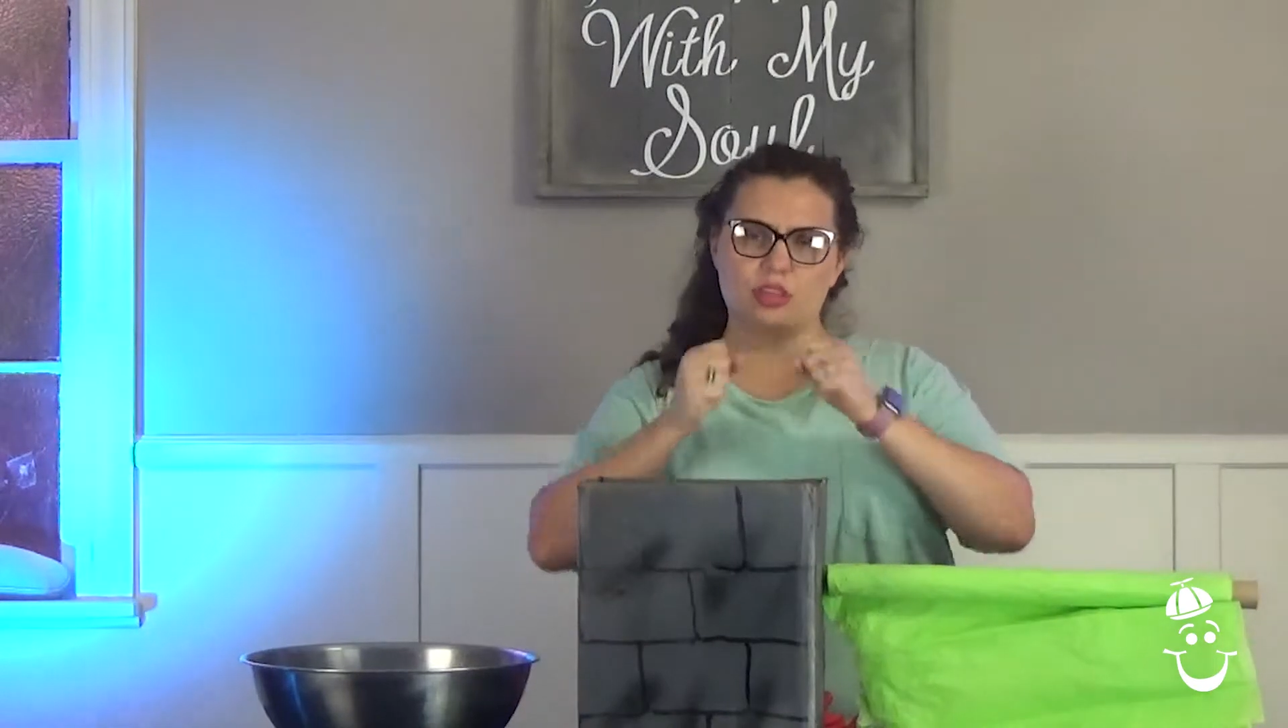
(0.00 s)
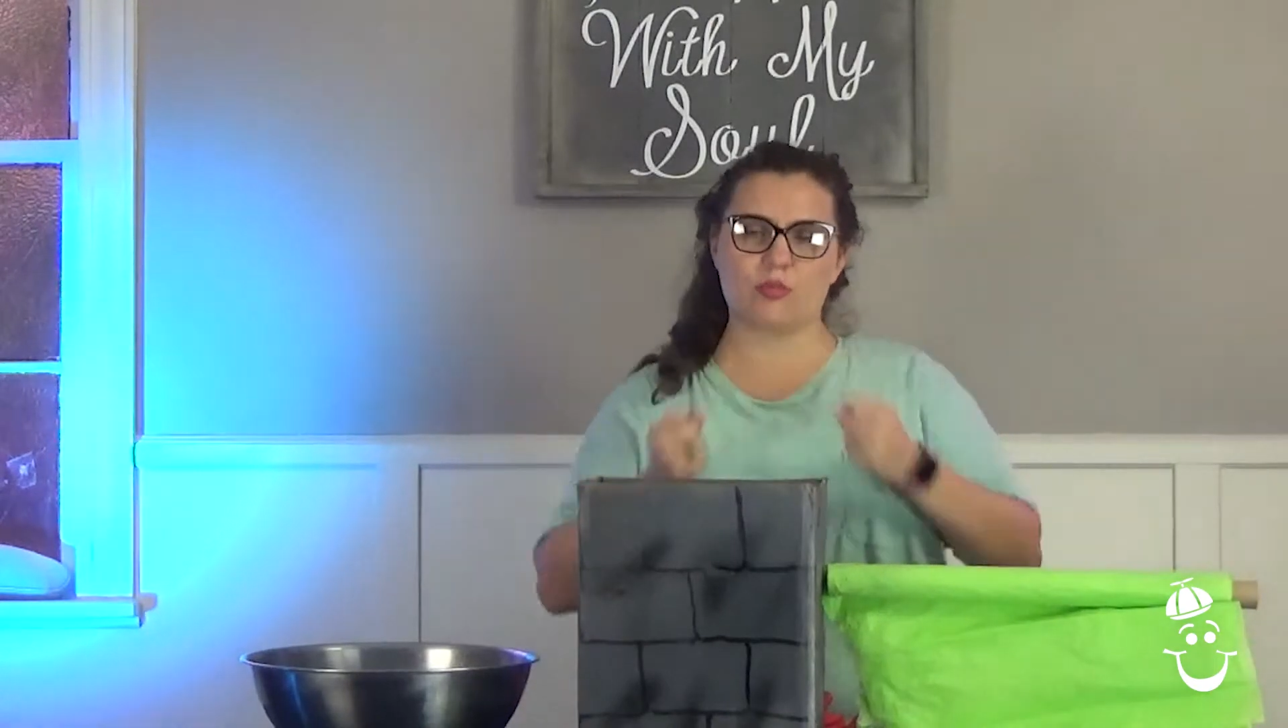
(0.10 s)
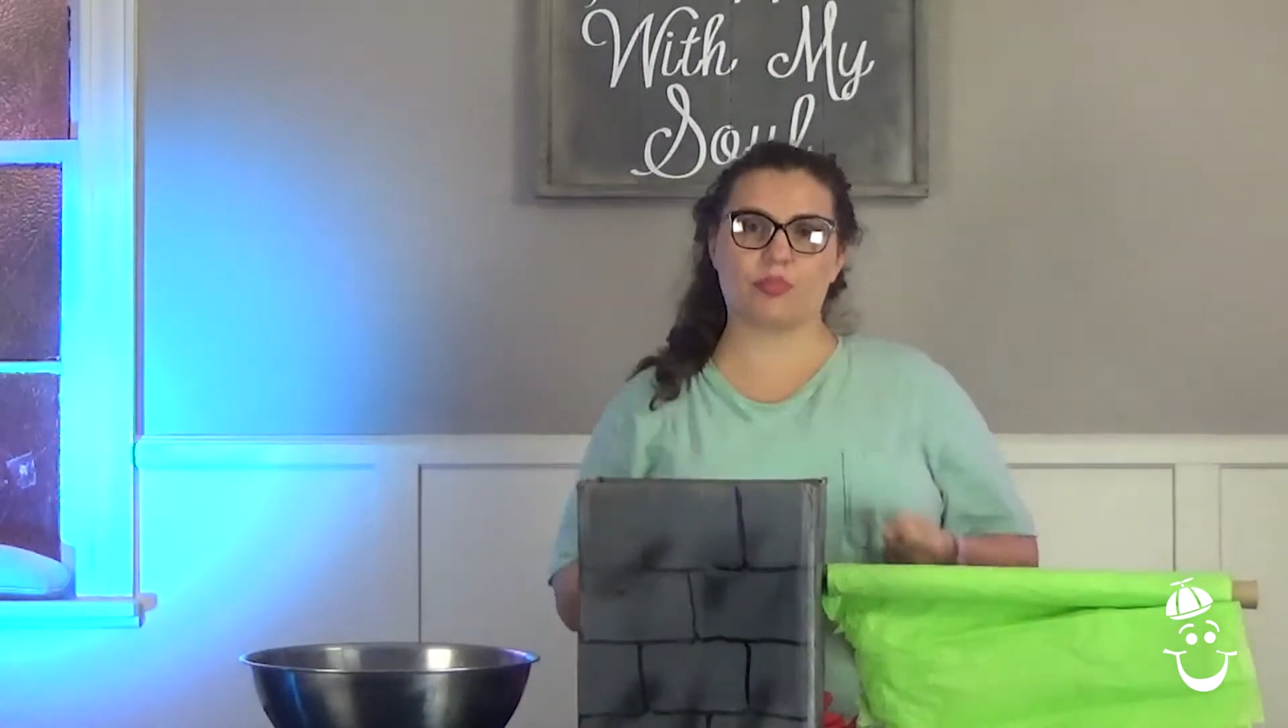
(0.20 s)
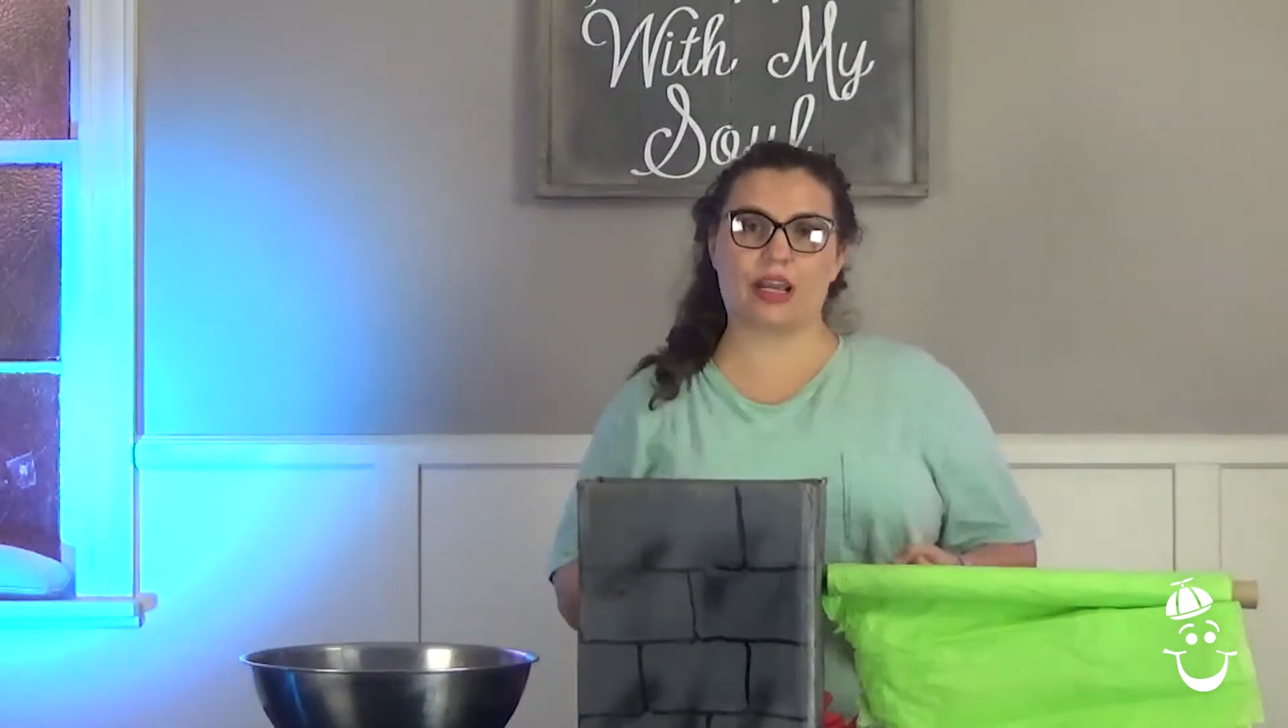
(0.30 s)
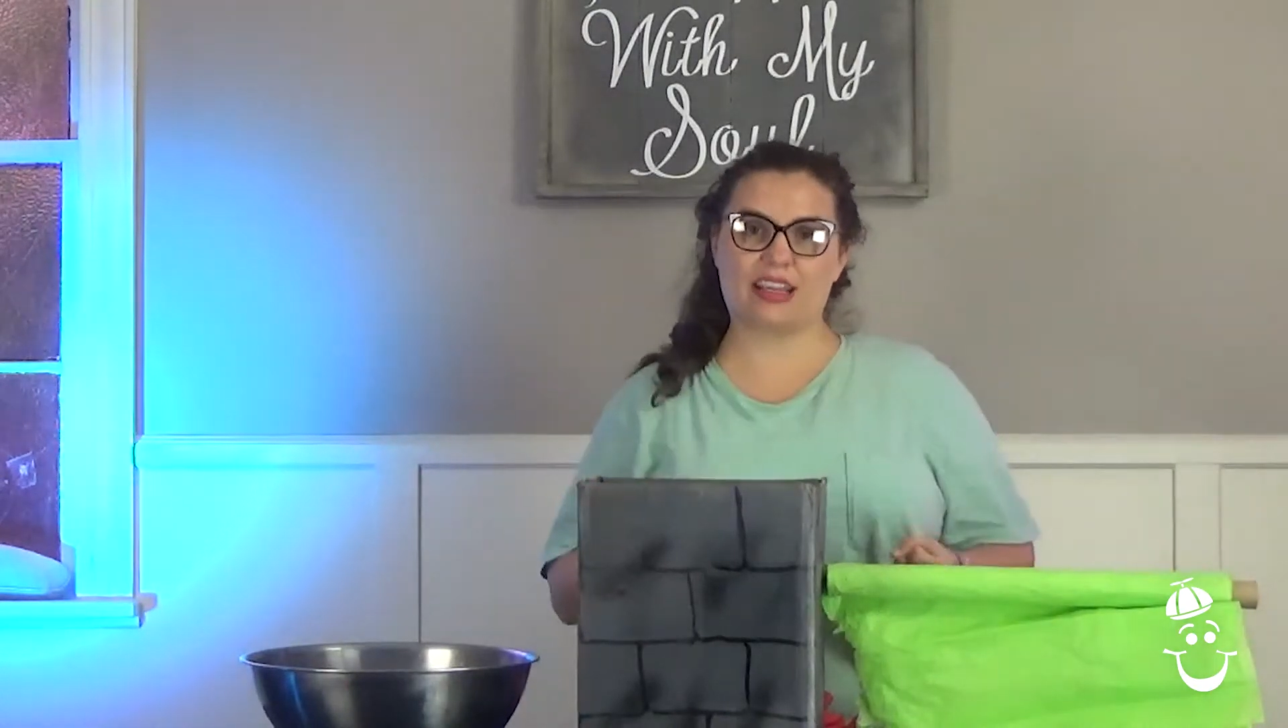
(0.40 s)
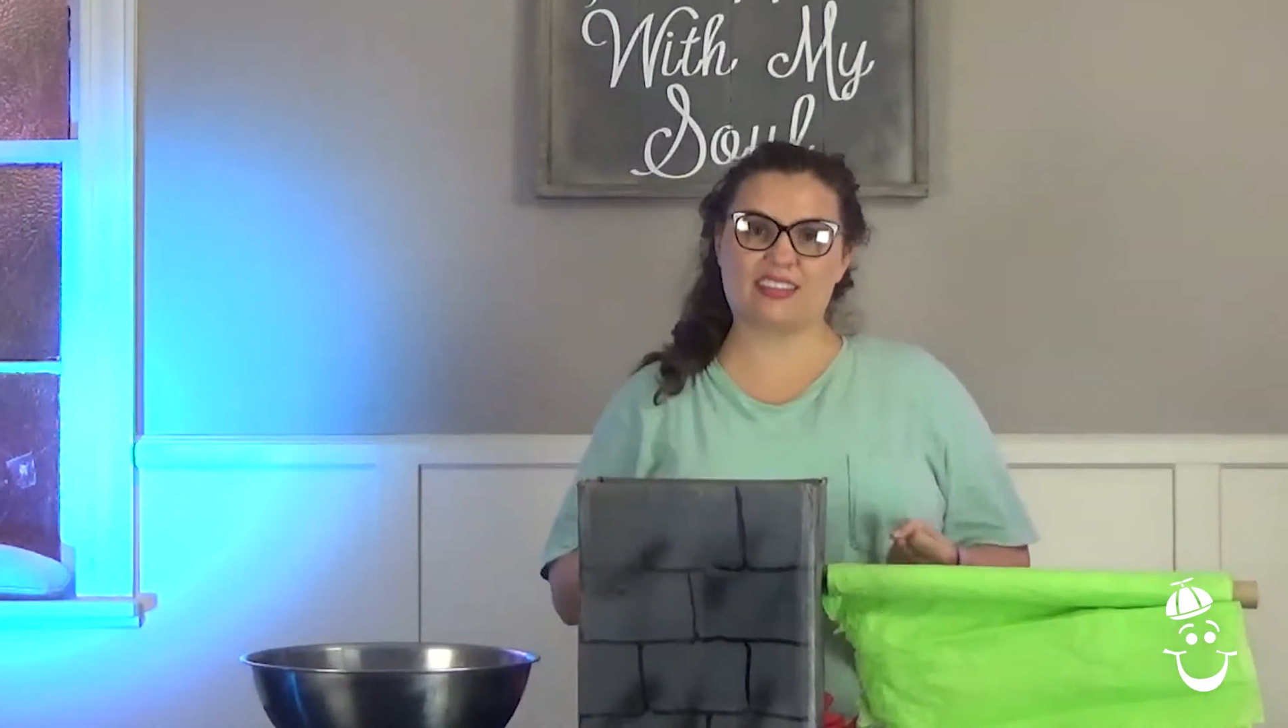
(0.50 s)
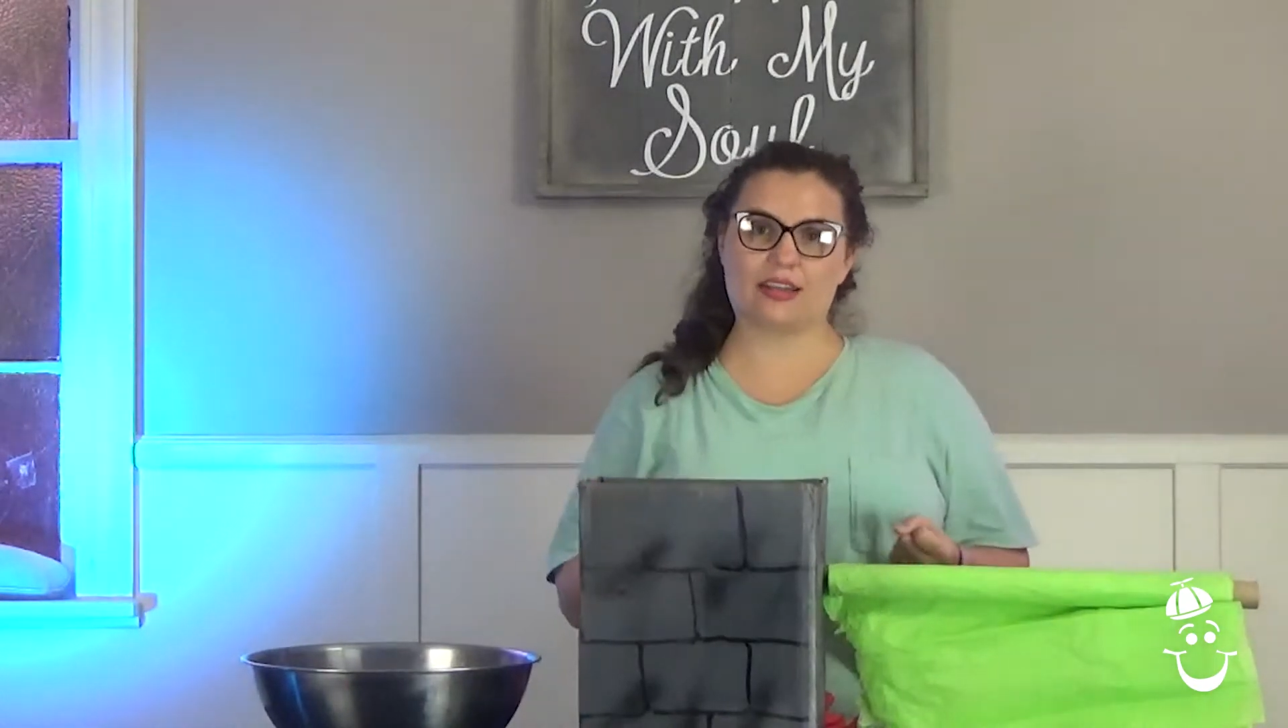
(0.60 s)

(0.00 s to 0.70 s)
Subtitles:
that breaks